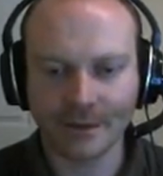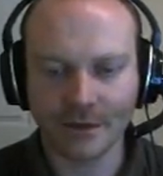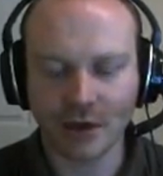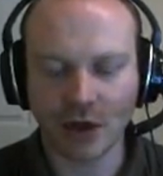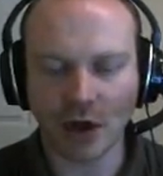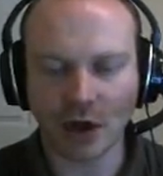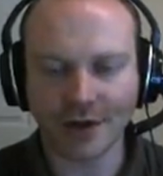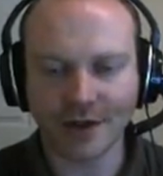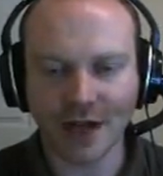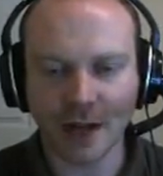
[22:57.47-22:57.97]

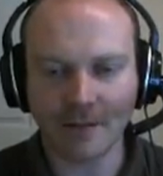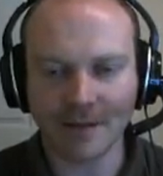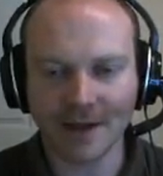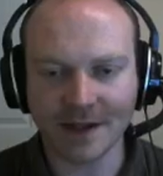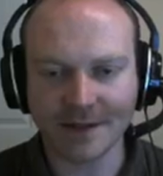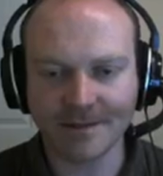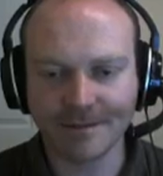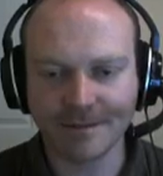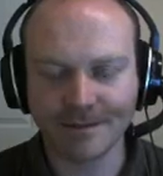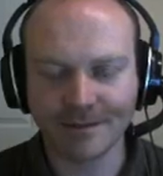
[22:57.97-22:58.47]
God damn
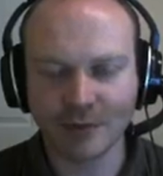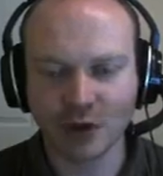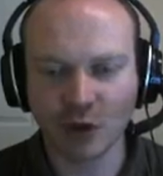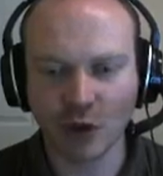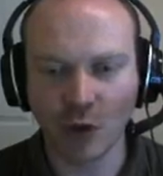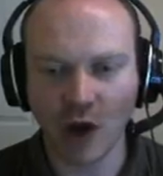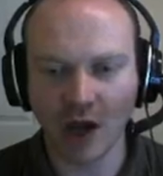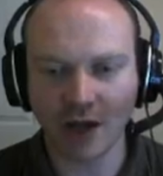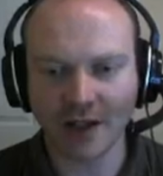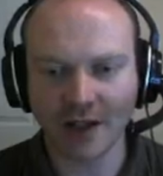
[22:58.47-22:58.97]
this
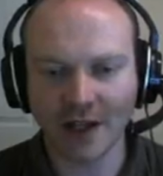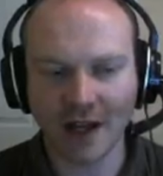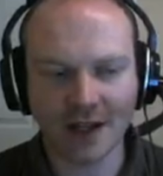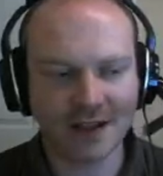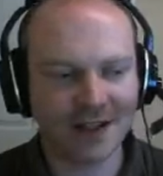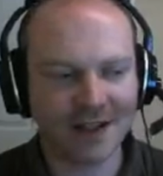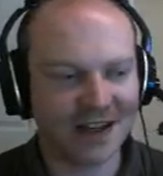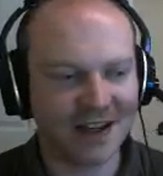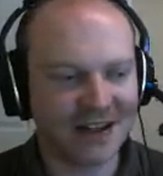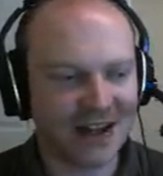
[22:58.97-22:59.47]

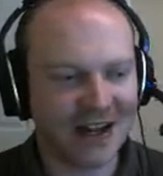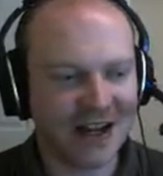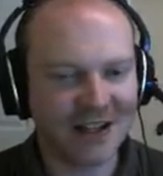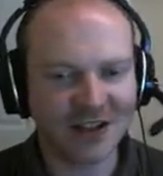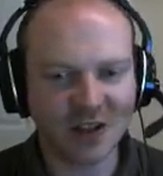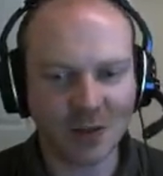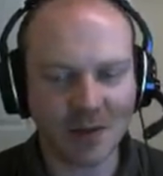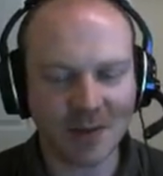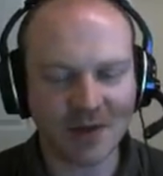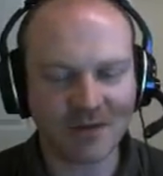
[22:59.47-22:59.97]
twerking. It needs
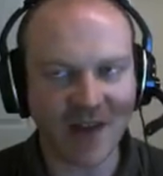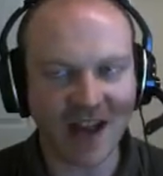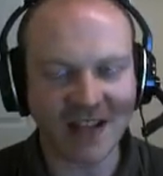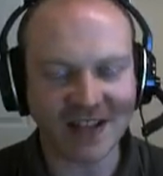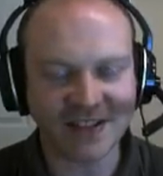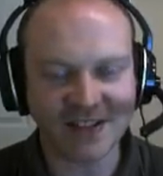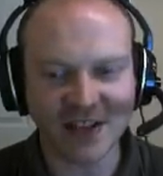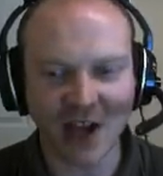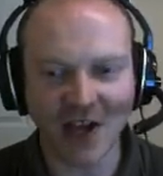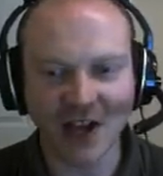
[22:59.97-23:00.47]
to be
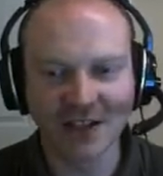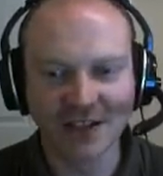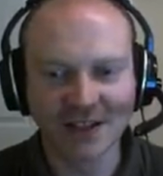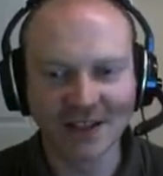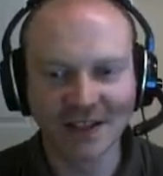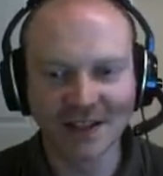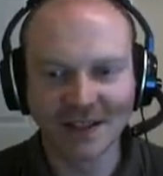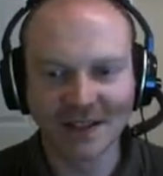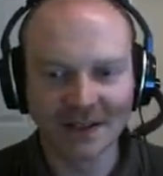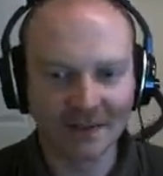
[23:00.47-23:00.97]
faster.
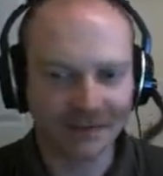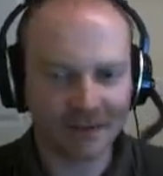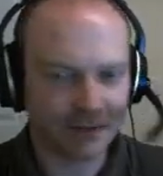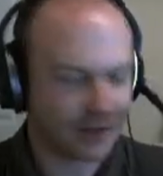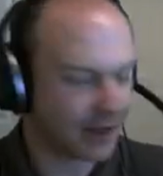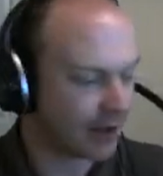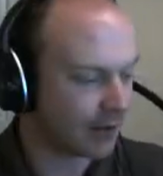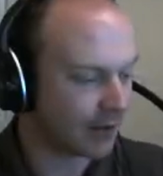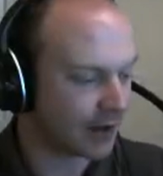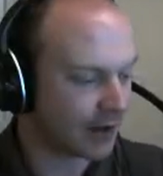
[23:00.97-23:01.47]

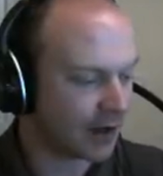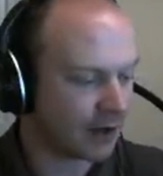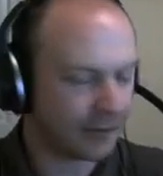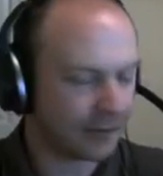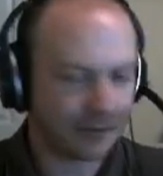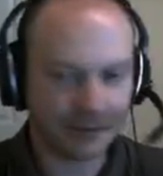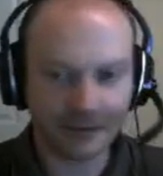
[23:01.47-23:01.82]
There we go.